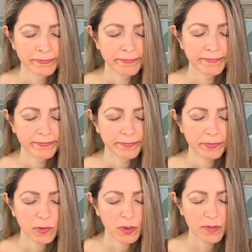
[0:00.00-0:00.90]

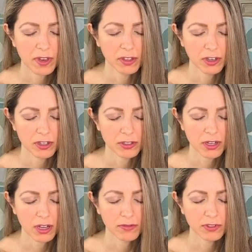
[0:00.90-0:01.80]
reveal
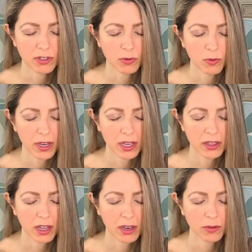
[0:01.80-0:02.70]
ourselves in the way
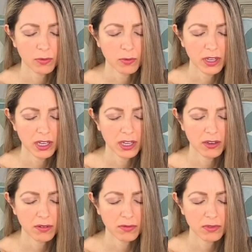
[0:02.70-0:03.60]
that we
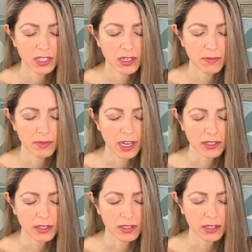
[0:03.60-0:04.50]
deem
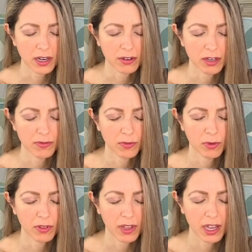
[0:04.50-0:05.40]
necessary
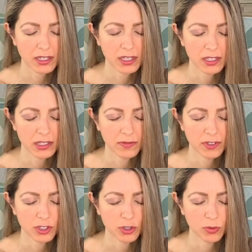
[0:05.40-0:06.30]
for that
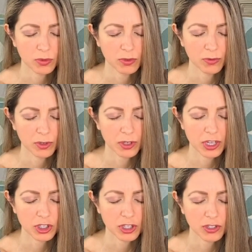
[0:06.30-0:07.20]
individual. For
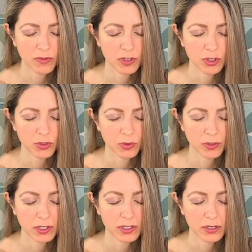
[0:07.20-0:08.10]
each individual
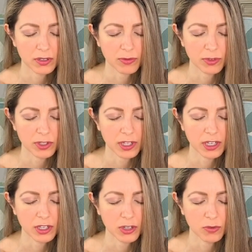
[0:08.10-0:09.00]
is different
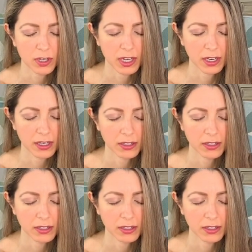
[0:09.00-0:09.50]
and unique.